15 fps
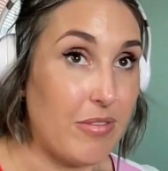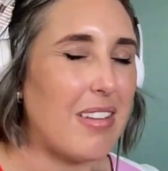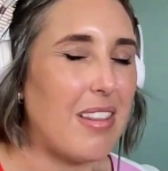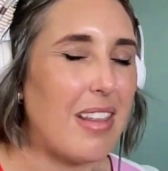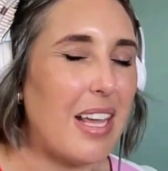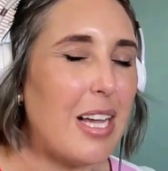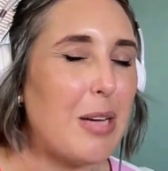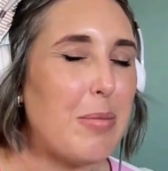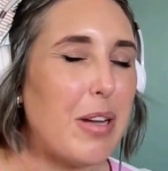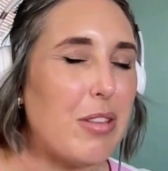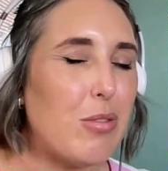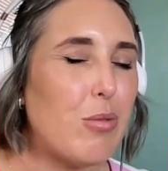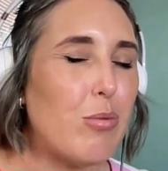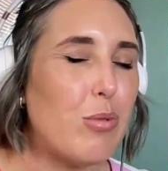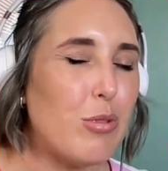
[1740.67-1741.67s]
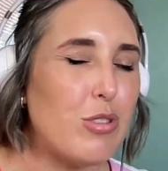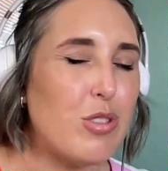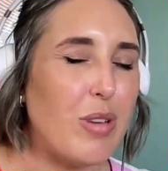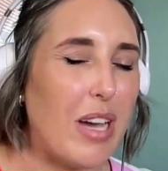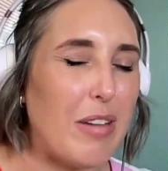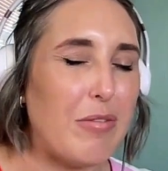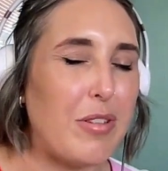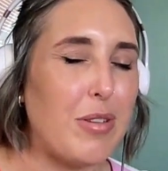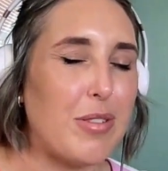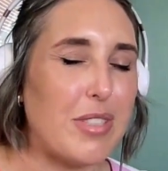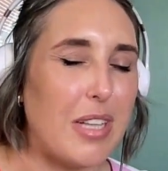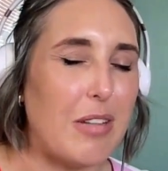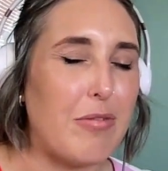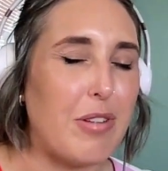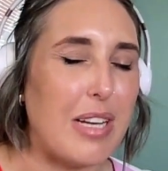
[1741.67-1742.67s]
Think about the rules you have for
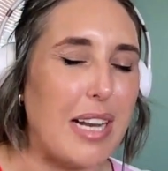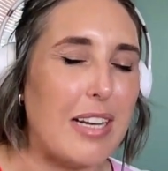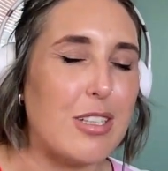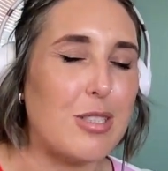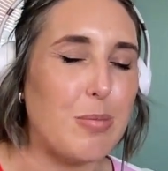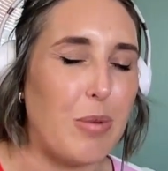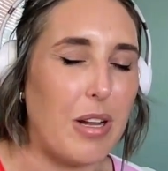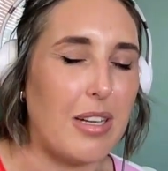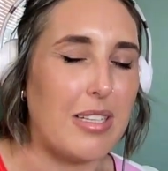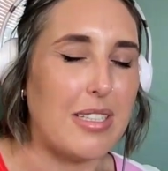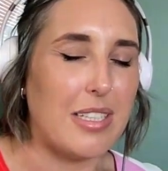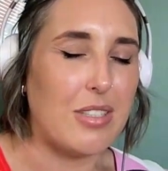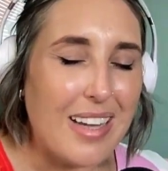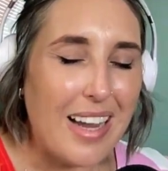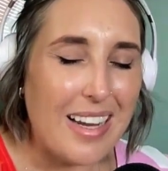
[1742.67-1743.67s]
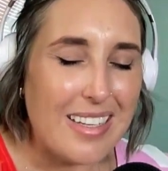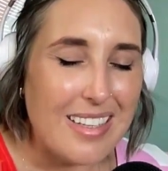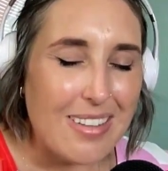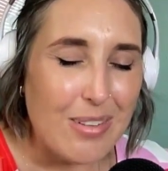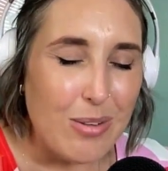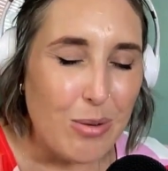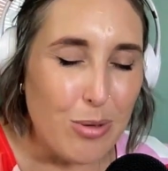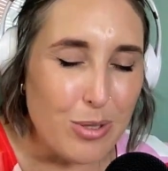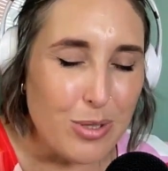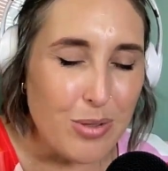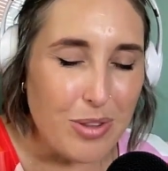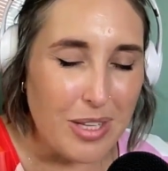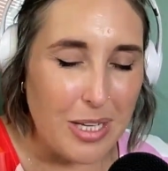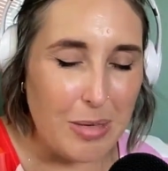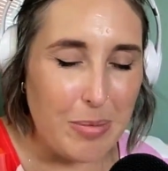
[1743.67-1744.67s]
yourself related to politics, and also
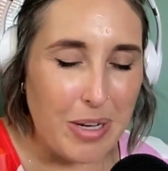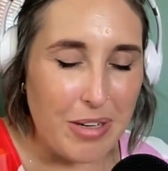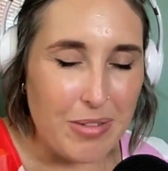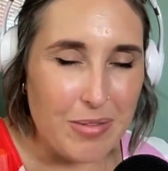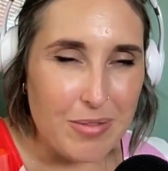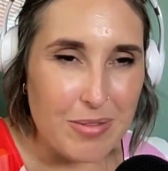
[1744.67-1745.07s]
think about